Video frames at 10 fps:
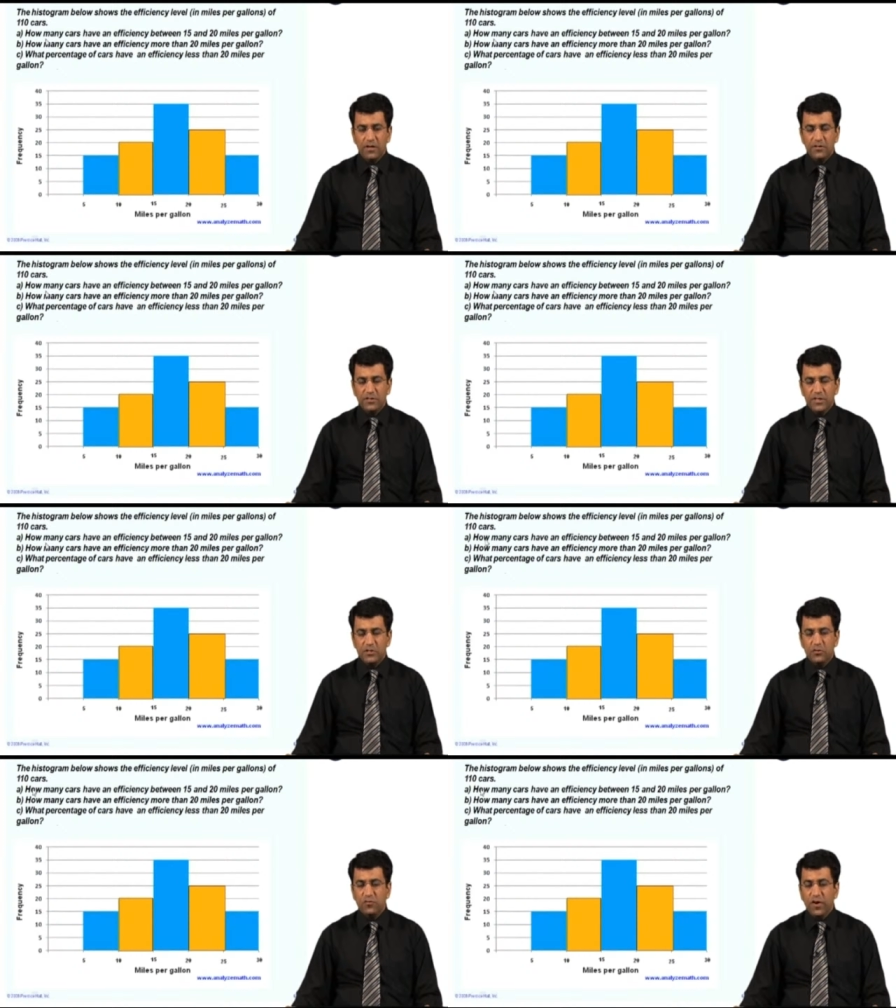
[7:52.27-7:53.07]
is
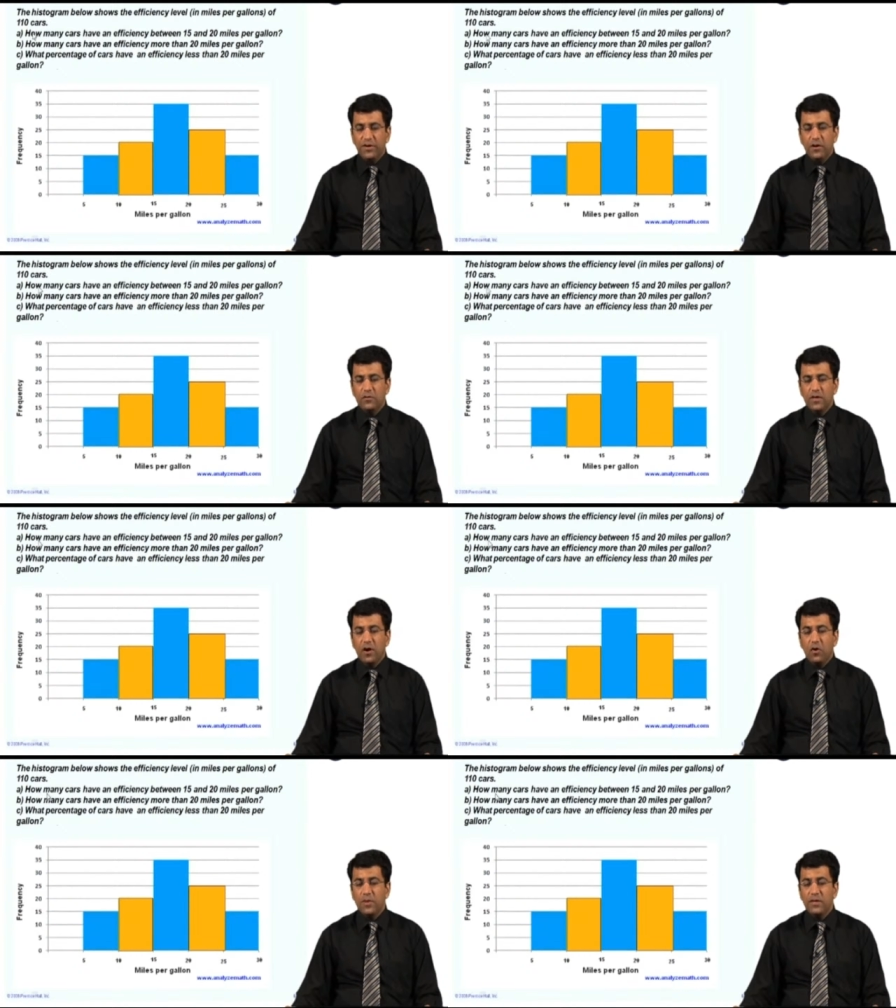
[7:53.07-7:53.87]
interested to find out
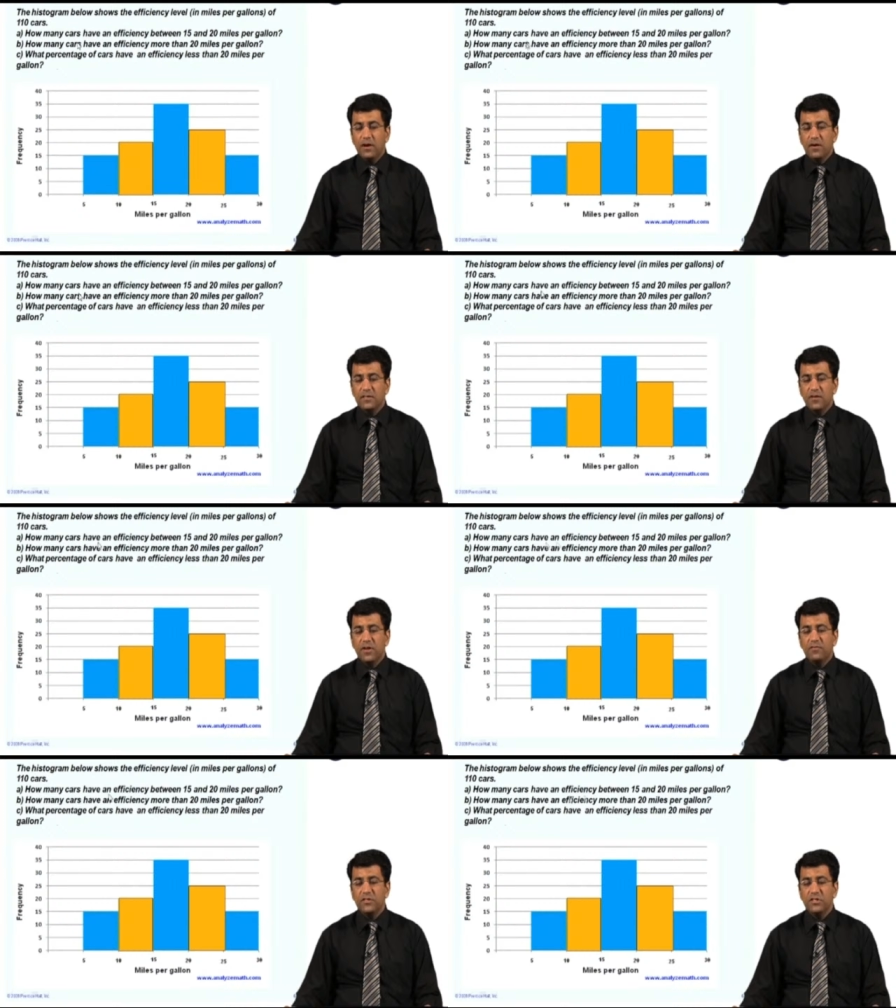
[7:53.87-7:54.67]
that how many cars have
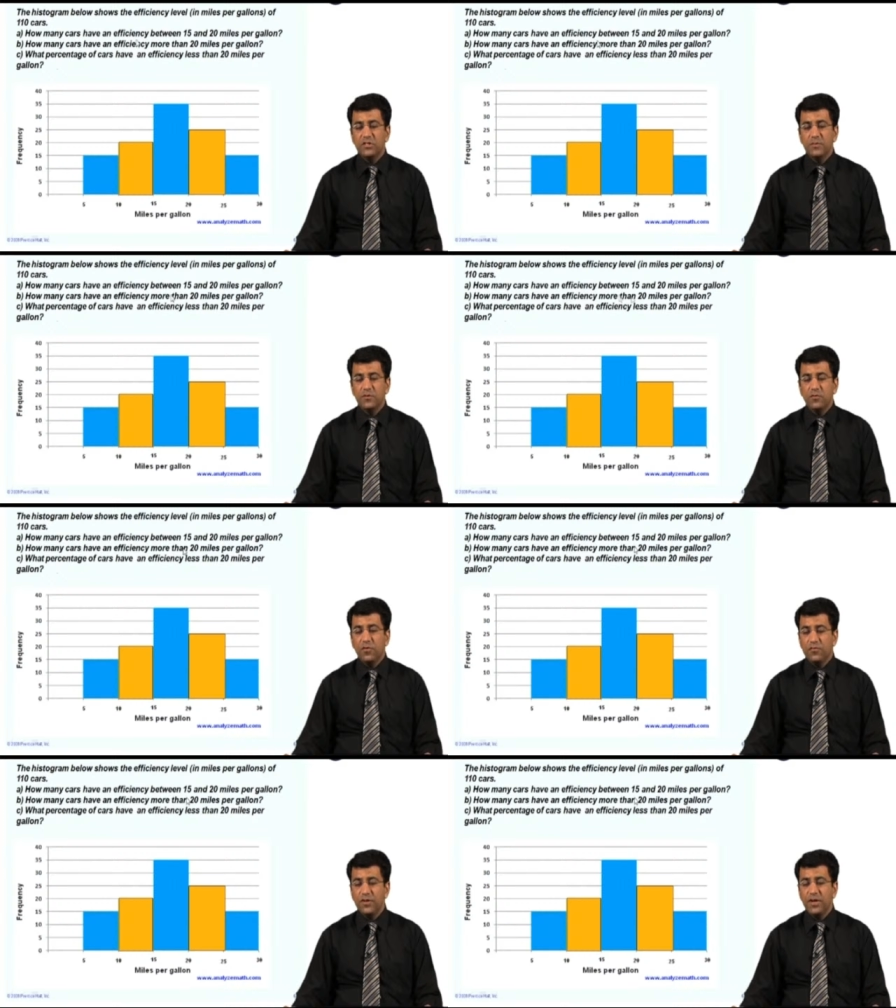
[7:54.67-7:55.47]
an efficiency between
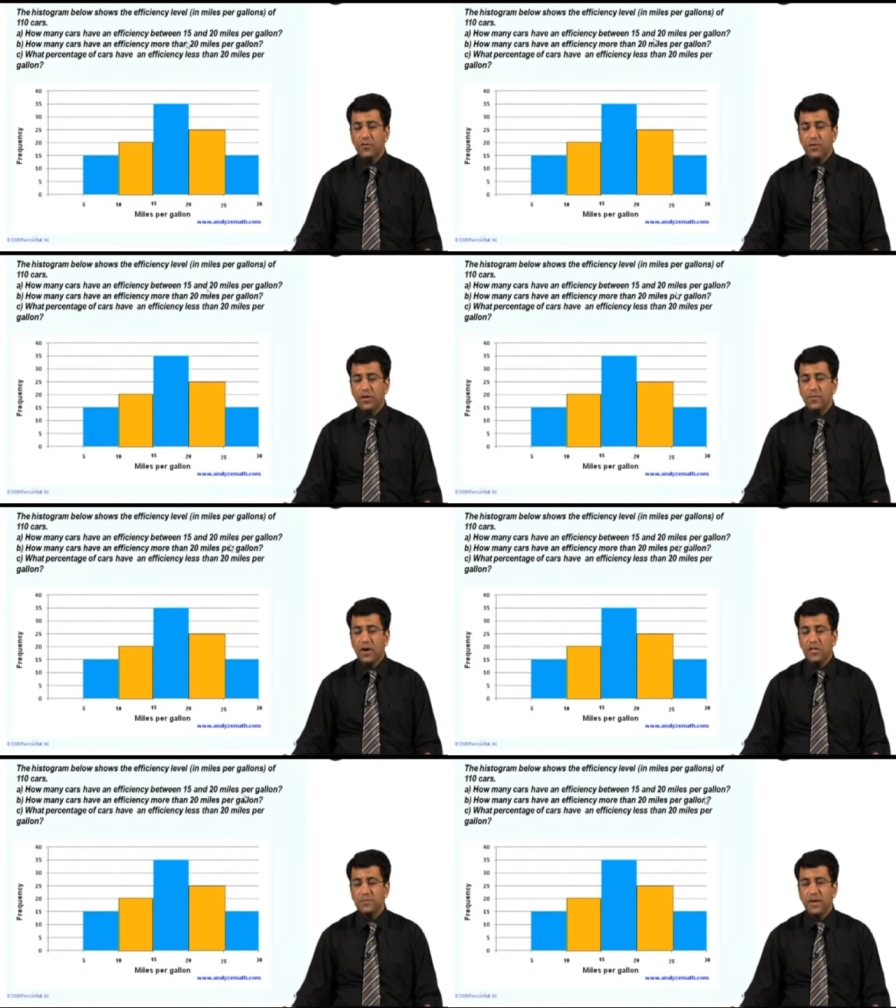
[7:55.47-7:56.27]
15 and 20
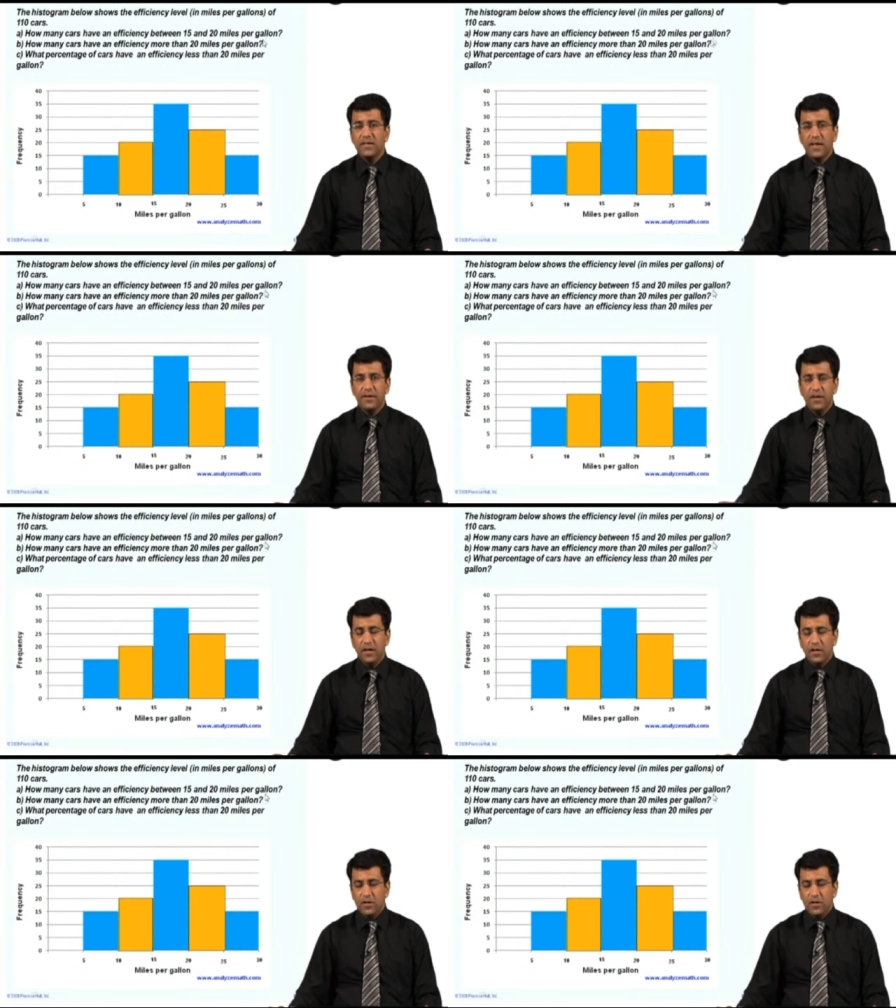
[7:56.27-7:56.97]
miles per gallon.